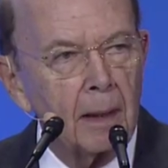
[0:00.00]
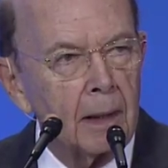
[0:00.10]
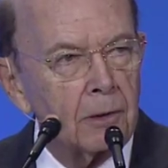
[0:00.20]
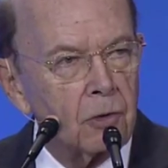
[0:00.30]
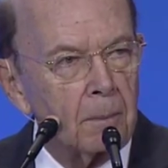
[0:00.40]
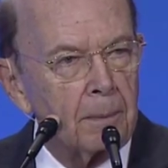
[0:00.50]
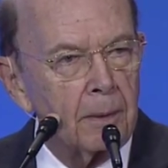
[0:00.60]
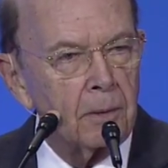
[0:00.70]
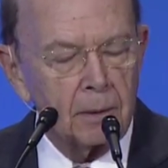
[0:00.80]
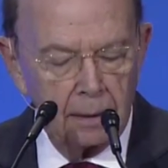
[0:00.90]

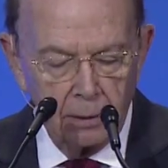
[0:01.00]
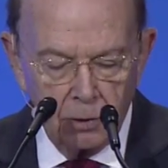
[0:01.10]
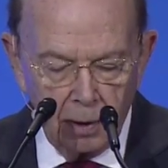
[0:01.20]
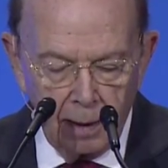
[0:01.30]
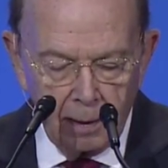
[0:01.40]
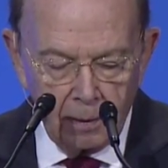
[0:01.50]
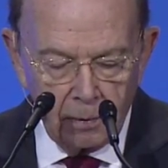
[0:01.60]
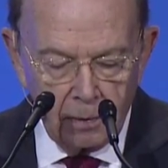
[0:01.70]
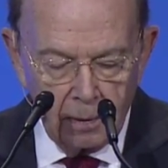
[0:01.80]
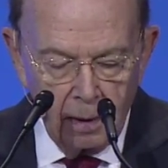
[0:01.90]
entrepreneuring
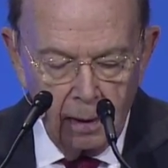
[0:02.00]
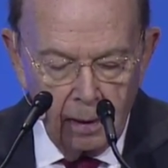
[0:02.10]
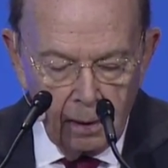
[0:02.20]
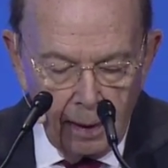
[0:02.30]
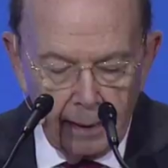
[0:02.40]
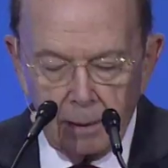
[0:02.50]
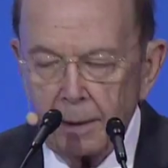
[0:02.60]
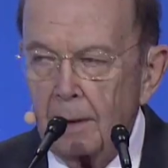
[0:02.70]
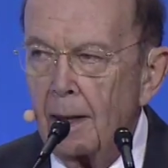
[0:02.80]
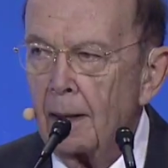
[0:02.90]
giants like
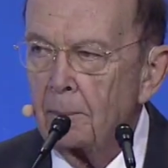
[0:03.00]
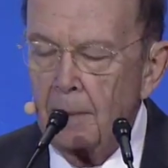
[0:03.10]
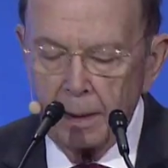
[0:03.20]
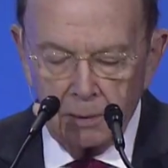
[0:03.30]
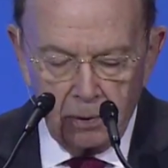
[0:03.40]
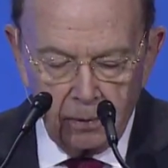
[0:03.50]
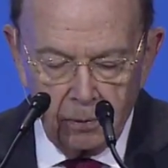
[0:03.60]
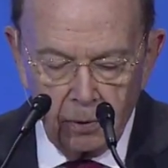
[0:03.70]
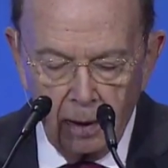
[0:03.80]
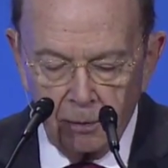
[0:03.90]
Elon Musk,
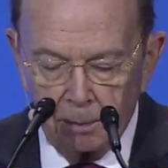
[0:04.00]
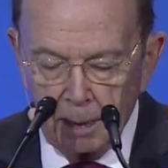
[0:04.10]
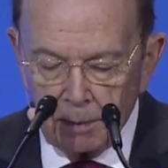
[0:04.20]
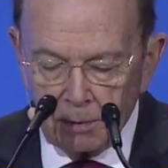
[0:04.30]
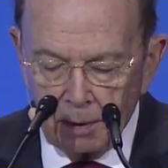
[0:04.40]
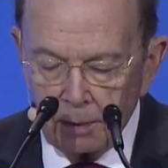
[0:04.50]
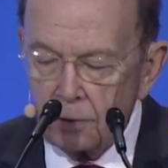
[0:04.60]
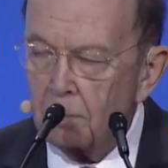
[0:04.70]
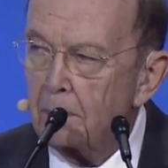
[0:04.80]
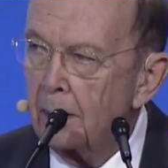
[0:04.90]
Jeff
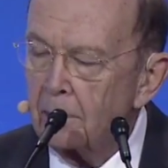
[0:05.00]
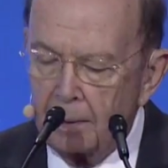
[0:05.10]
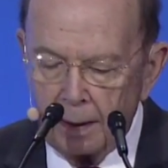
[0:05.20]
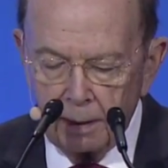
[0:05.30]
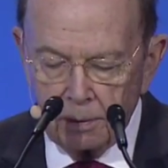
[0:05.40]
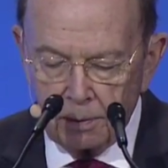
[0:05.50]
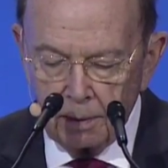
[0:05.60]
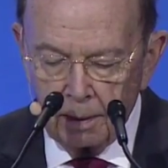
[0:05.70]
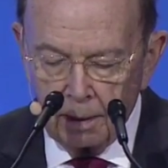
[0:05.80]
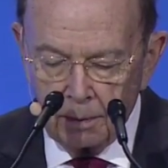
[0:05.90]
Bezos, Bill Gates,
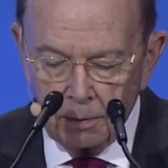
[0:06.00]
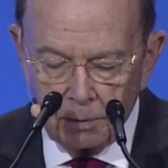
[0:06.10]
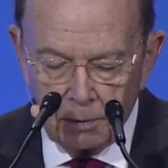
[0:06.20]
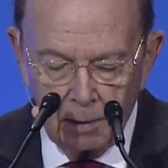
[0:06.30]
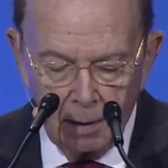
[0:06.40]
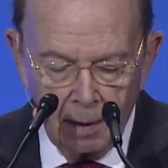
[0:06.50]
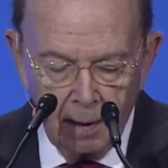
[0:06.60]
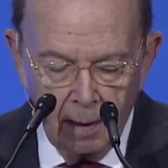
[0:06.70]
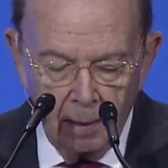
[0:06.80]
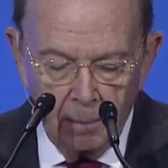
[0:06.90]
and others.
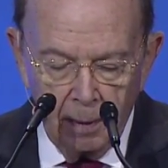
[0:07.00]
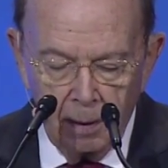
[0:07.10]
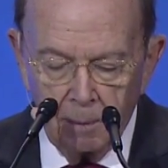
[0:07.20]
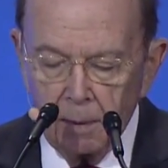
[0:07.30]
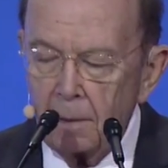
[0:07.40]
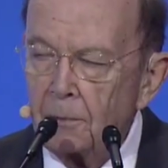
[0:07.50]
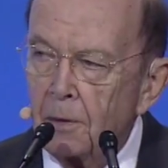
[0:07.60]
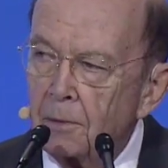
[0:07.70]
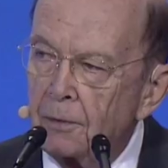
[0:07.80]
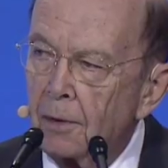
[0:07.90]
But even if
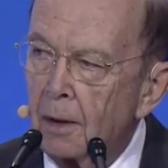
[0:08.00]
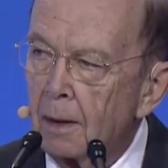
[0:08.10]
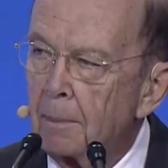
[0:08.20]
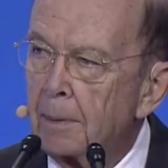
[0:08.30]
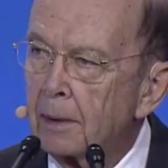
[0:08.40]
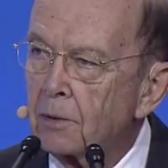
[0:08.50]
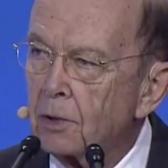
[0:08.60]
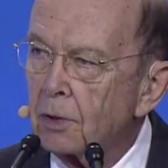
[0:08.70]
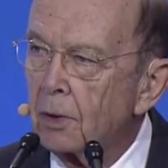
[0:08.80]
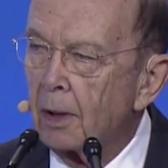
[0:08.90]
you fall a bit
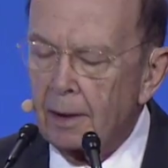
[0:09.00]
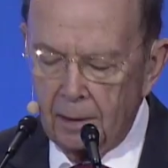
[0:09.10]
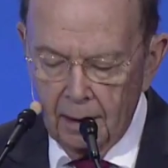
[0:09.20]
short